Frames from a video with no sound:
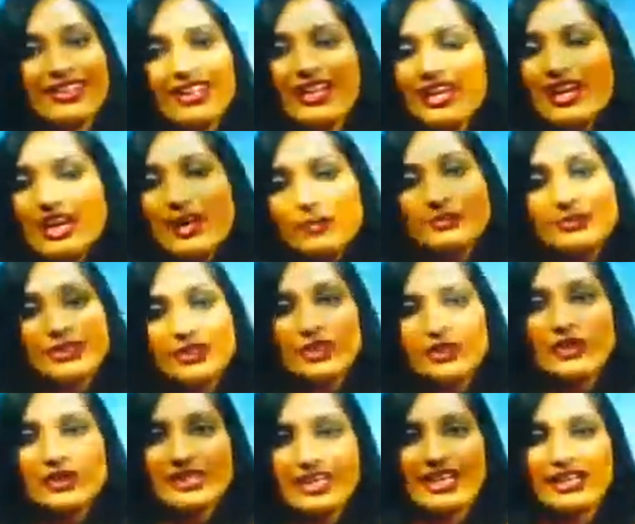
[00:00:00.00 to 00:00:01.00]
Yeah,
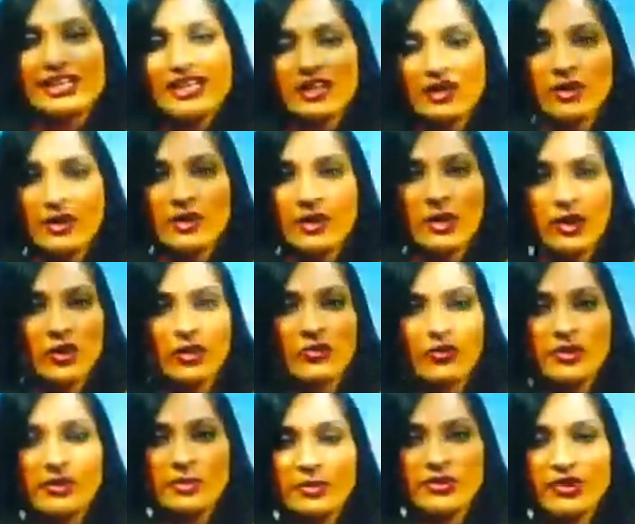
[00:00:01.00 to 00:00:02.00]
absolutely, and I
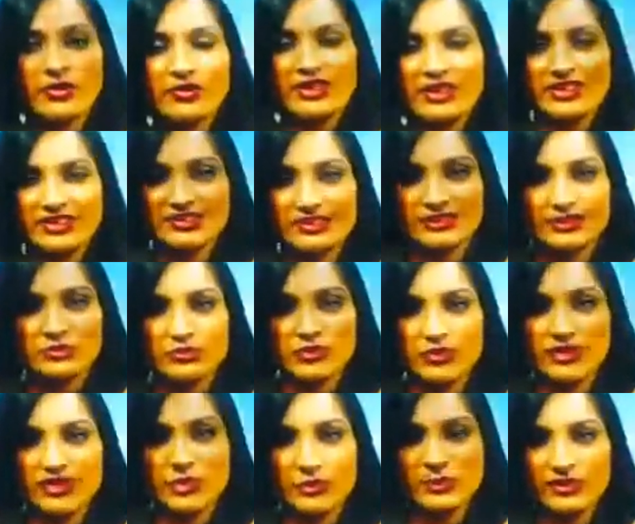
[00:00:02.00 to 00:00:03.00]
agree with you. That is a
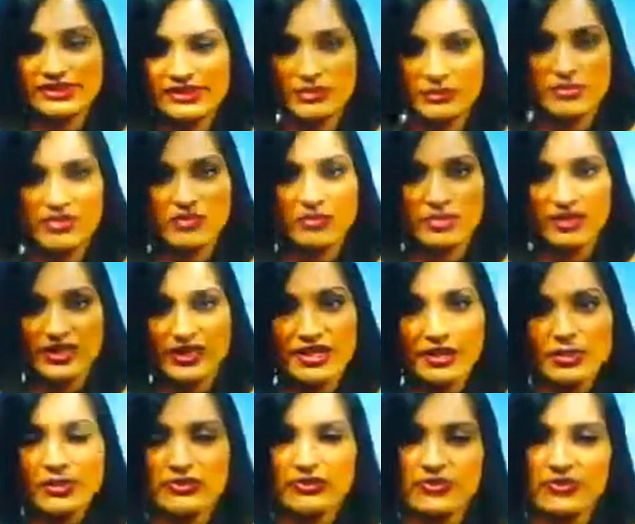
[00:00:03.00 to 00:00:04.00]
story that we seem to have been
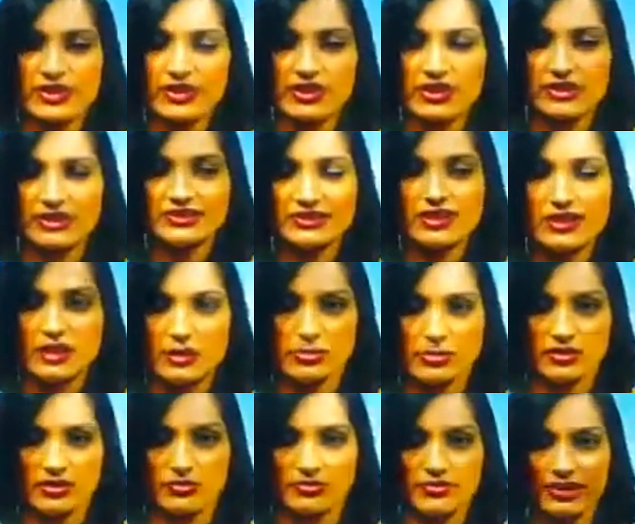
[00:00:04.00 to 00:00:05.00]
hearing for the last
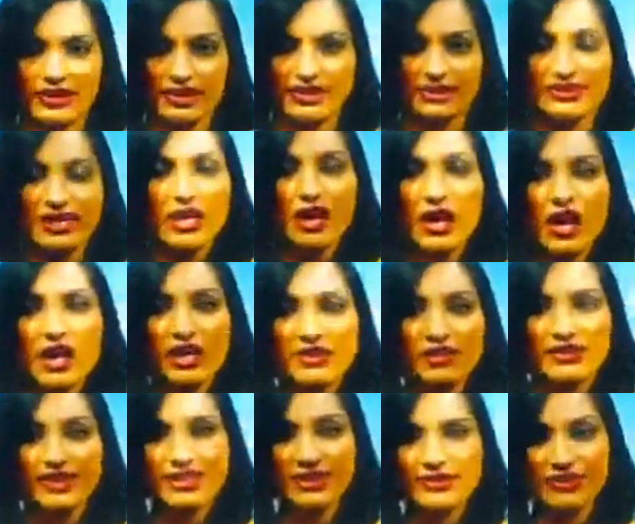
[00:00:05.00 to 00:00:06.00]
couple of years.
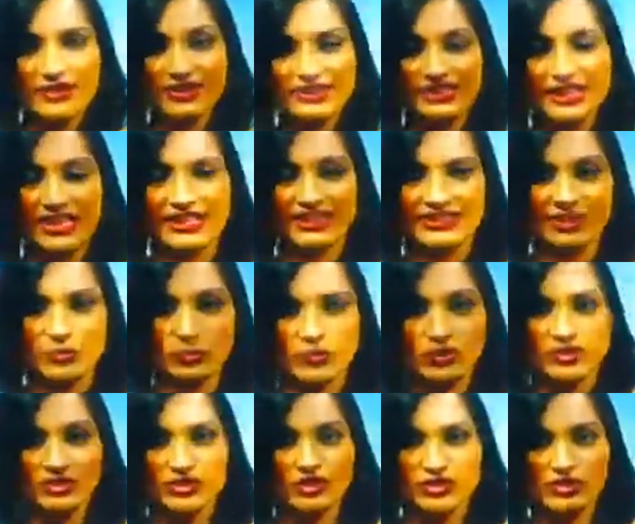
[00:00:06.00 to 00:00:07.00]
I think in this case it
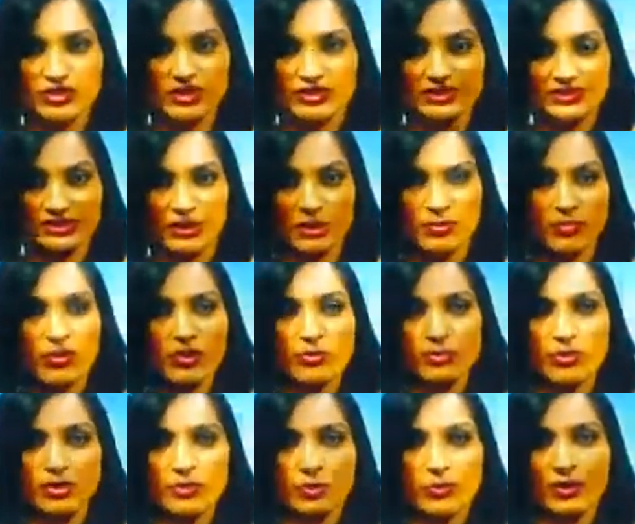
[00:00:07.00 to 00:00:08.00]
wasn't just a
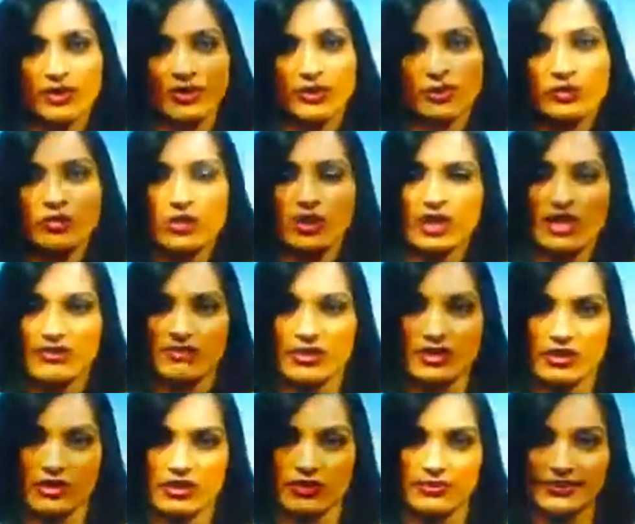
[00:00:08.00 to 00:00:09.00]
problem with not
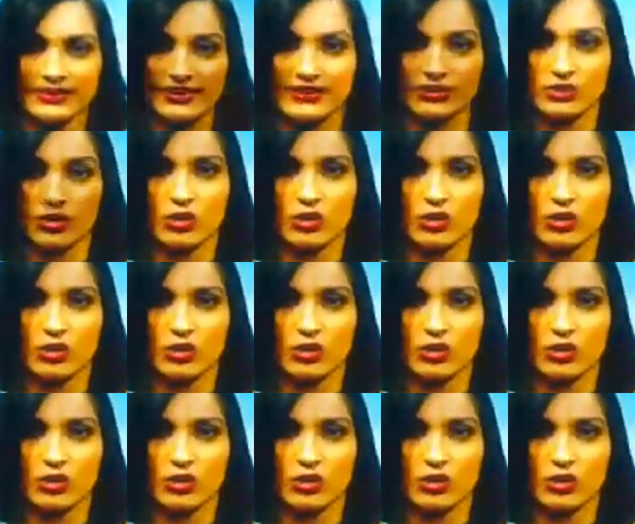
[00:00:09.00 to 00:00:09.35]
having enough